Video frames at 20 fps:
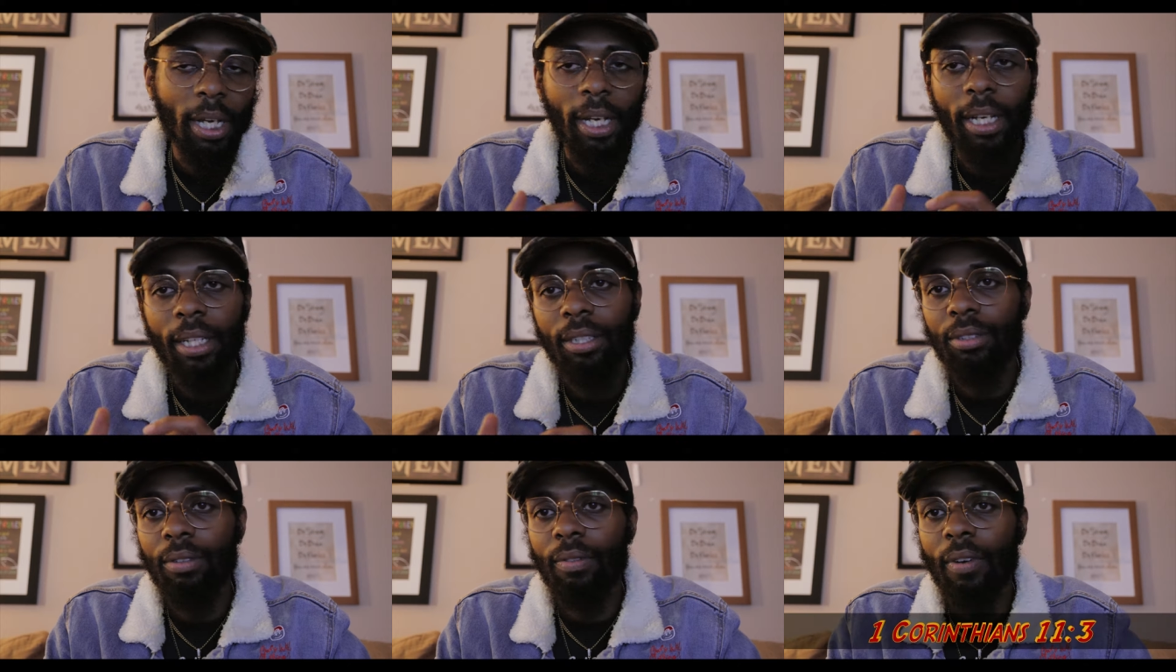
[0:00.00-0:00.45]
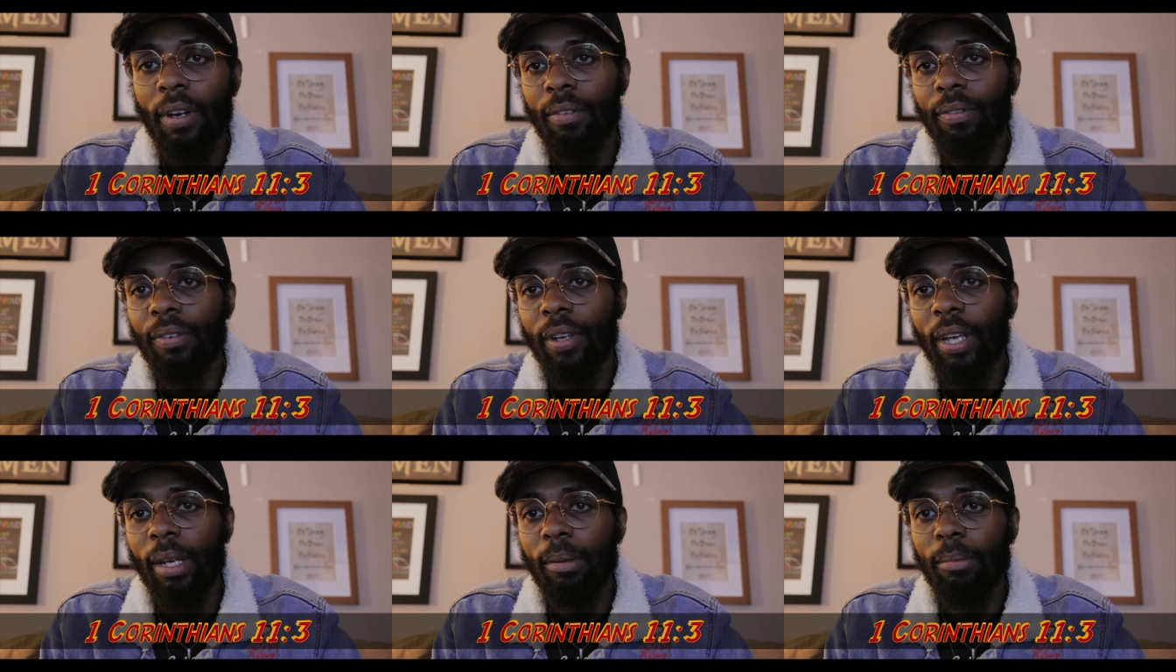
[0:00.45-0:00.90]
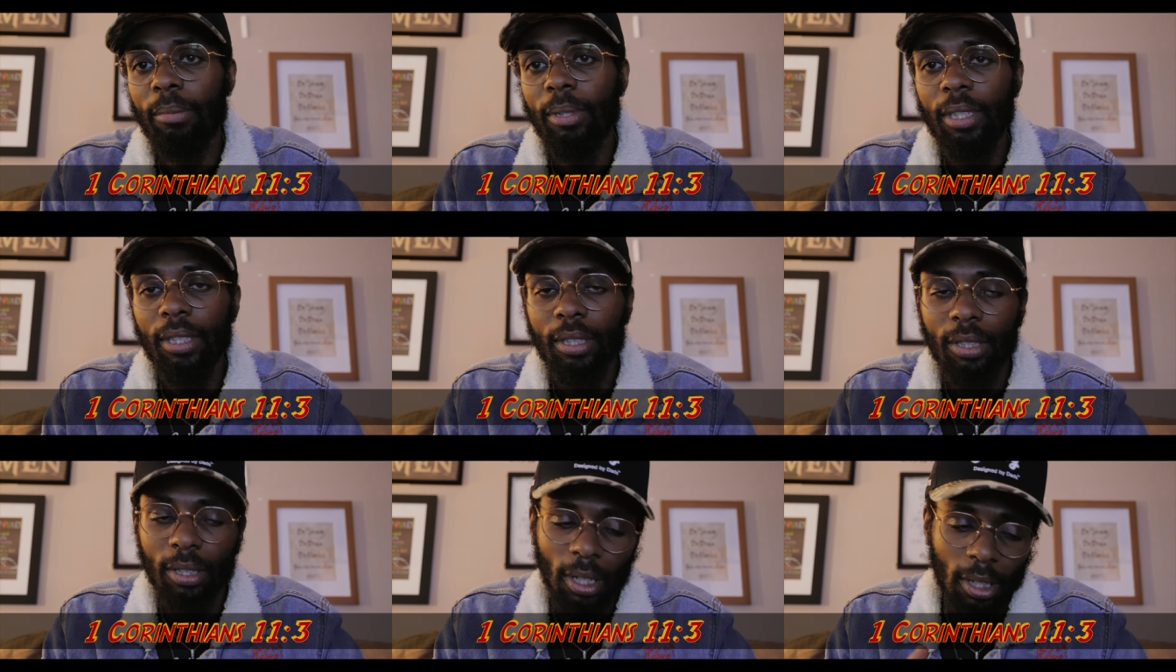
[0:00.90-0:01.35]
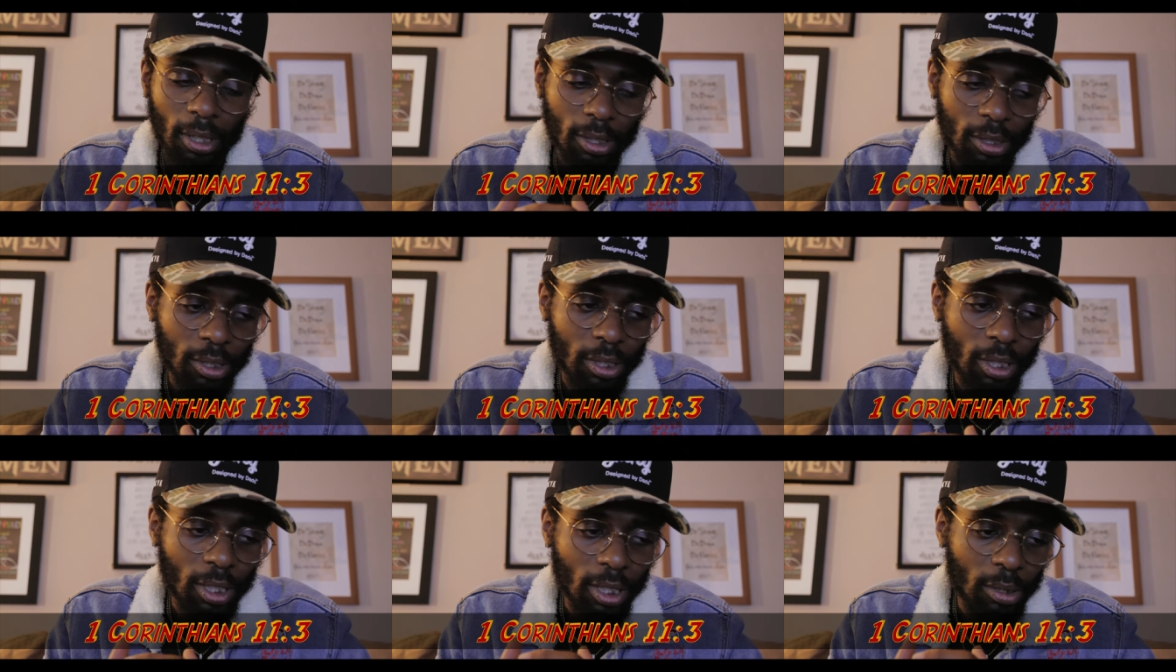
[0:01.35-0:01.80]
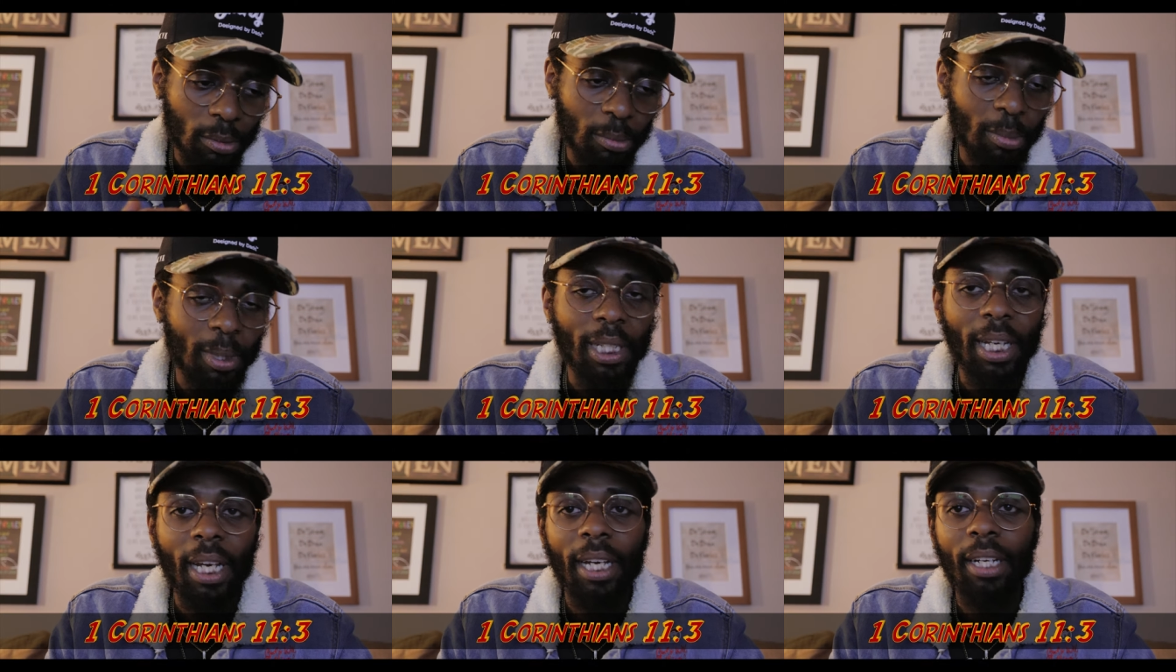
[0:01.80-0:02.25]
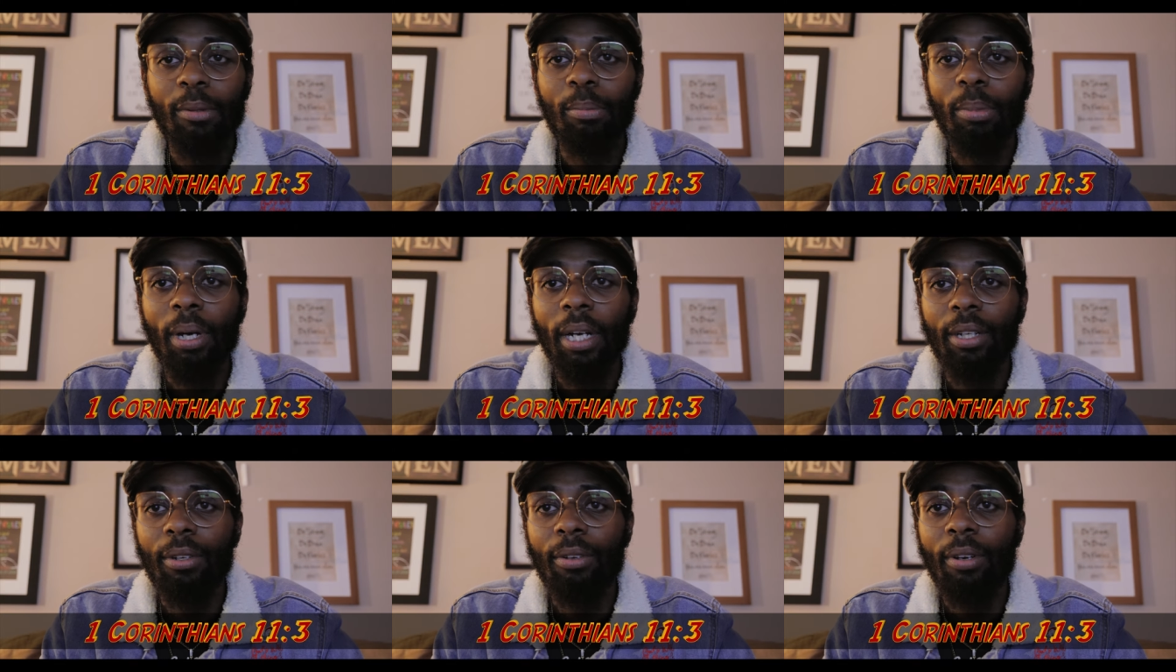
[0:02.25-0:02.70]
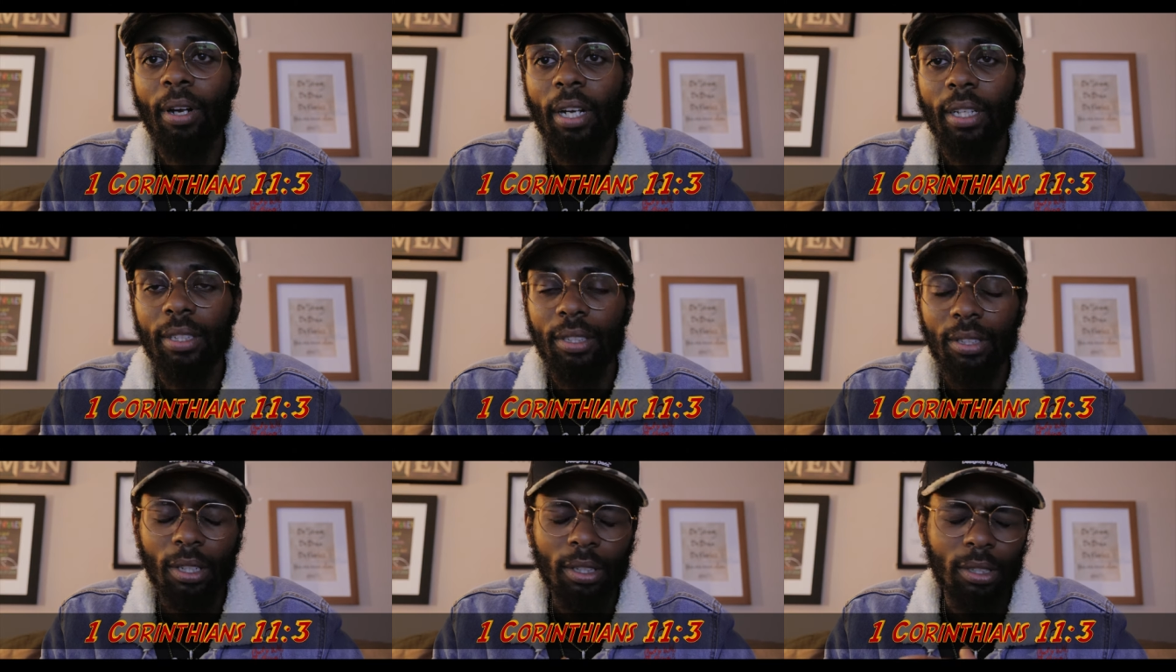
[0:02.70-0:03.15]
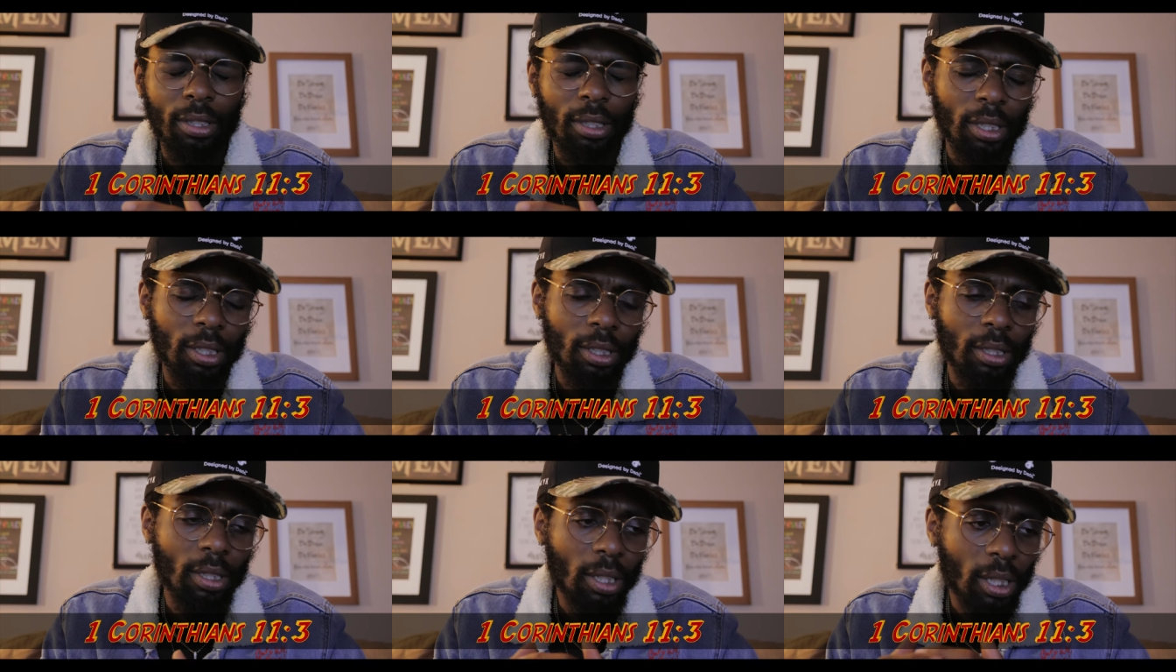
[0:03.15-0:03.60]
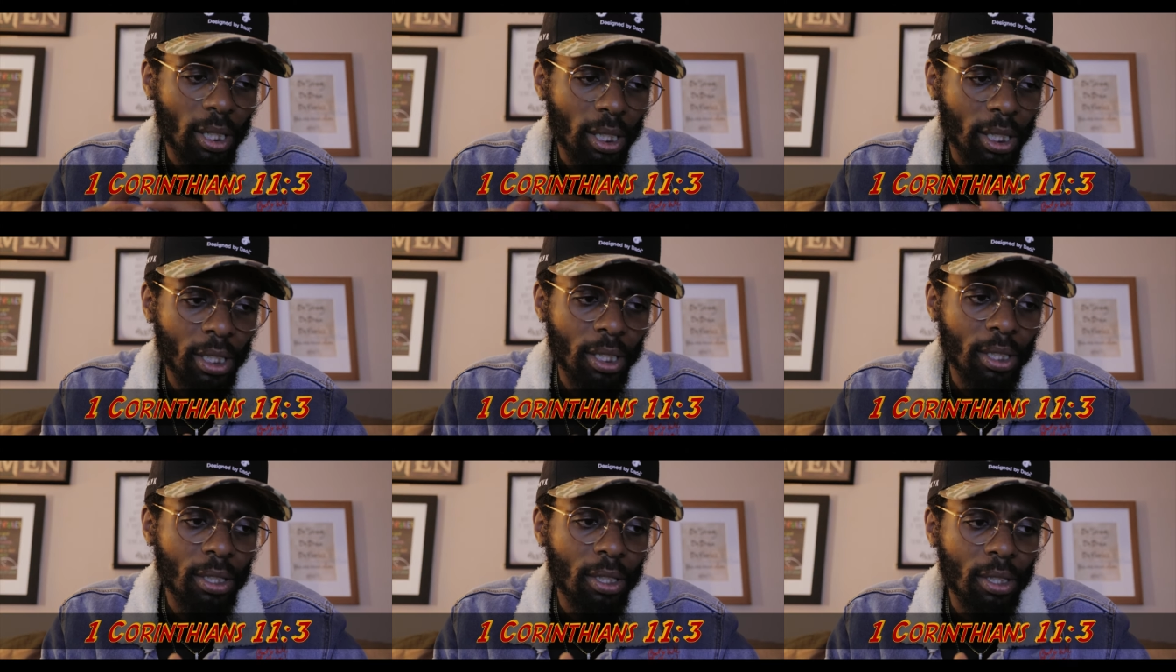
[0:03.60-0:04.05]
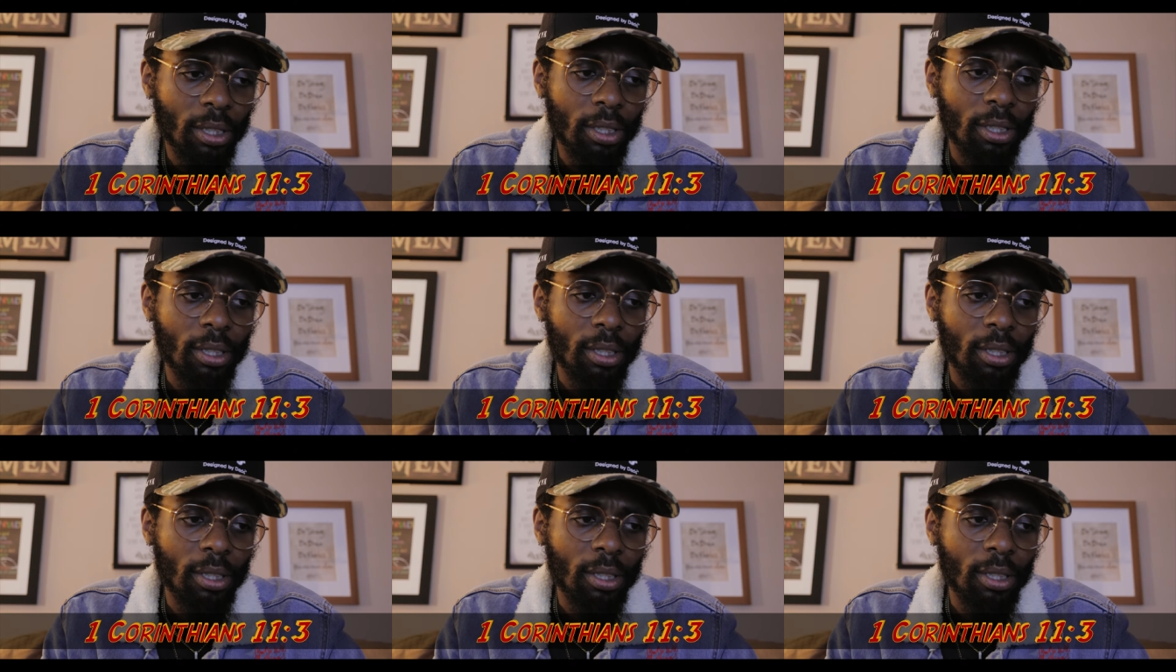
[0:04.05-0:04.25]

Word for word: heads of our family, us needing to be headed by Christ, us needing to lead